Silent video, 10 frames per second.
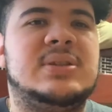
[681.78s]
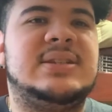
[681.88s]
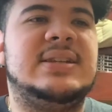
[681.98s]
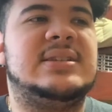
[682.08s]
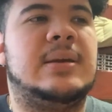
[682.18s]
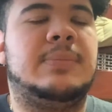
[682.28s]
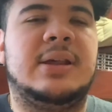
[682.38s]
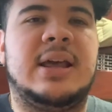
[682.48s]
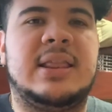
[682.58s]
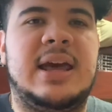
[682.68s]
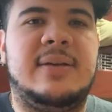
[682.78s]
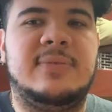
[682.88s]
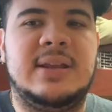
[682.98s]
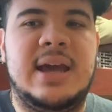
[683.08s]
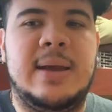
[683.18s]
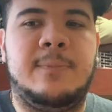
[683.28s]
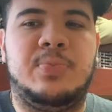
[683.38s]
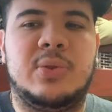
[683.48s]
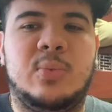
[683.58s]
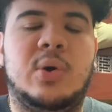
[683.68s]
see something like that every day.
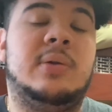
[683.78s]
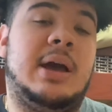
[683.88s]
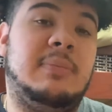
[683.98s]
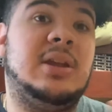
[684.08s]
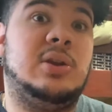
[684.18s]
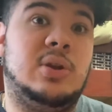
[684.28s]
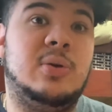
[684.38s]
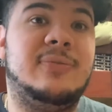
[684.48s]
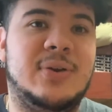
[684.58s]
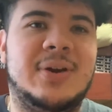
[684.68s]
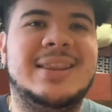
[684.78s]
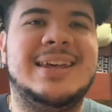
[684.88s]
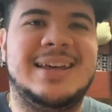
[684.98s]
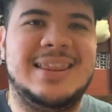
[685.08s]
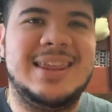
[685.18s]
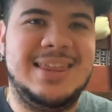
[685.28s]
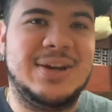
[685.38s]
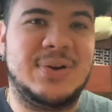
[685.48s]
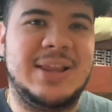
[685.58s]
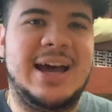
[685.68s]
Well, I mean, you do if you go to the
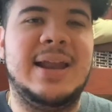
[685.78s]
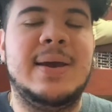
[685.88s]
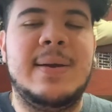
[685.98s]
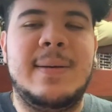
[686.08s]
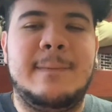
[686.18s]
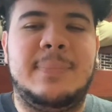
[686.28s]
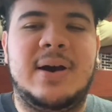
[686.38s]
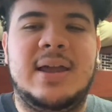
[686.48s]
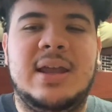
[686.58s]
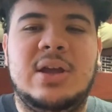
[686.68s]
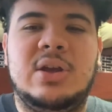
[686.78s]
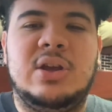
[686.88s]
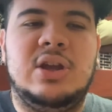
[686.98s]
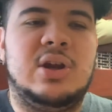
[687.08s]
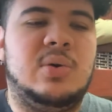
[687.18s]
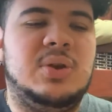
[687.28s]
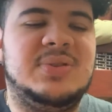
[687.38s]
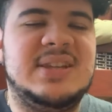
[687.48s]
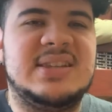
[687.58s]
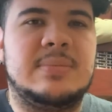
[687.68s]
theater a lot, but, you know, you
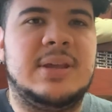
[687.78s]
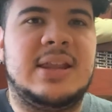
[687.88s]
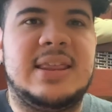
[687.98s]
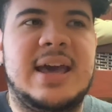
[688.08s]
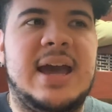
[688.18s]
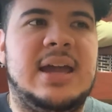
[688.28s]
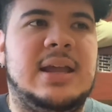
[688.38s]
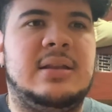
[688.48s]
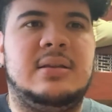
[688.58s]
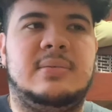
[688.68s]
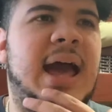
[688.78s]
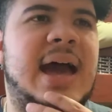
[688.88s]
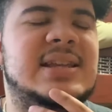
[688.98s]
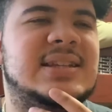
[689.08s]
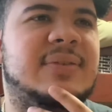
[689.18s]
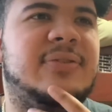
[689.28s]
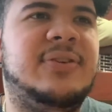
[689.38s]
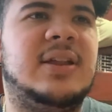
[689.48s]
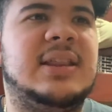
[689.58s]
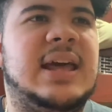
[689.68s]
see something like that, and I just have a
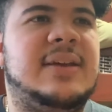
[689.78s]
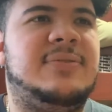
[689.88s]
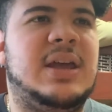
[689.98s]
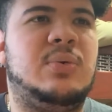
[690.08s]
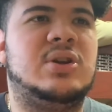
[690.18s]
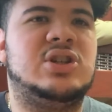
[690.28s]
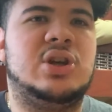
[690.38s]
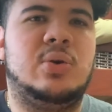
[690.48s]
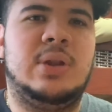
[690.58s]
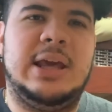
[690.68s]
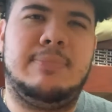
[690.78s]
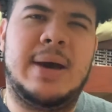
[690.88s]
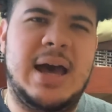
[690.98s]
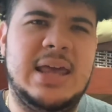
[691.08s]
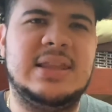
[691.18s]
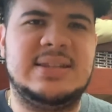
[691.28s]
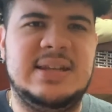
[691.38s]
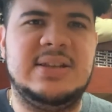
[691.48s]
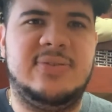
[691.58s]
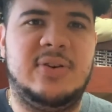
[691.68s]
feeling that if they would have shown, like,
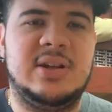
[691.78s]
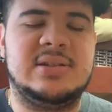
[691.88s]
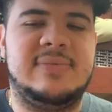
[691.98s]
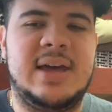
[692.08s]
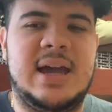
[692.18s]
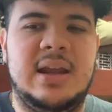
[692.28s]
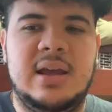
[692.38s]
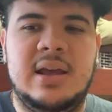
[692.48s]
behind-the-scenes footage of that,